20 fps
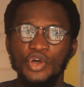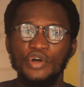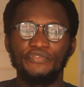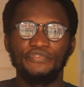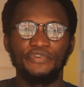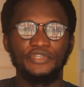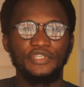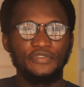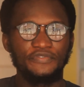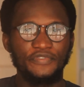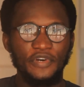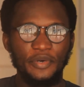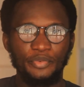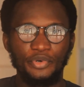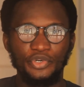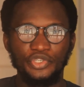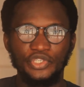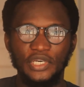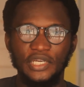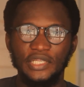for different
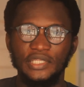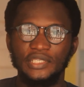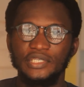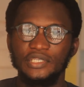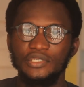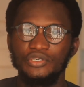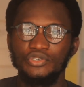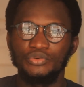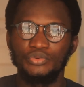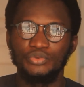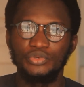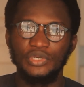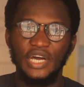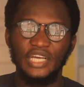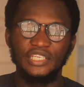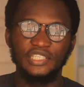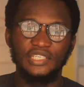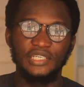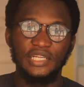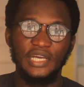projects, you would
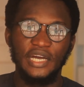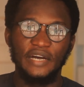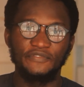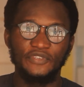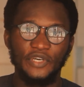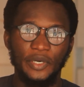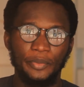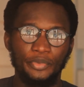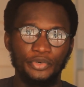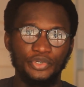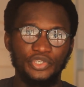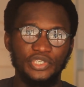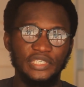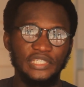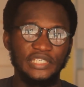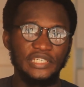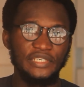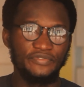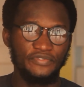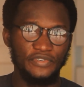actually have to approach
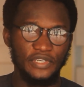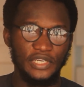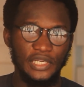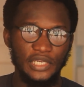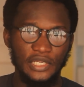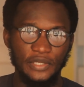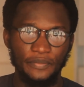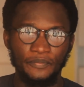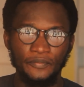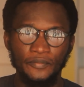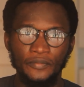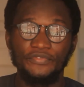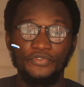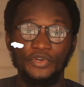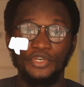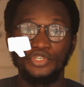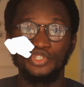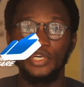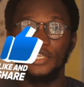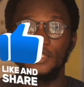it differently. If
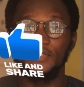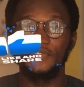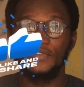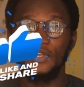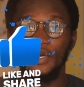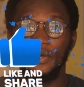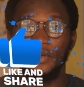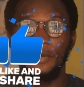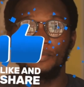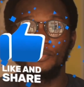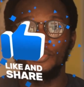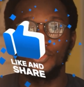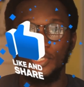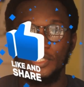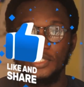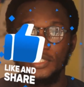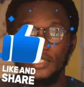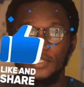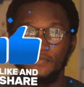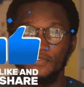you enjoyed this video, I'd
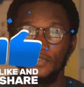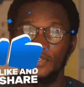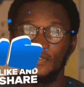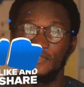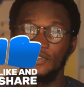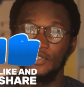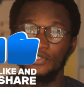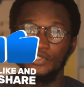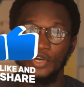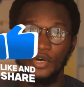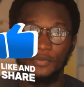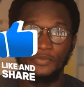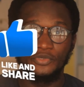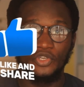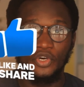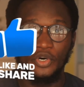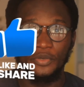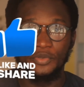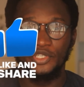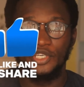appreciate it if you give it a thumbs
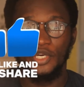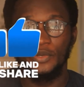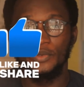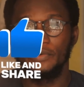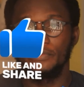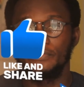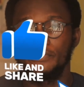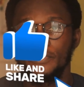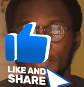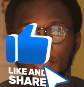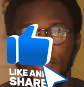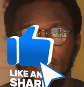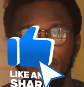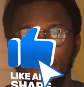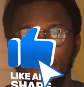up, share with your friends and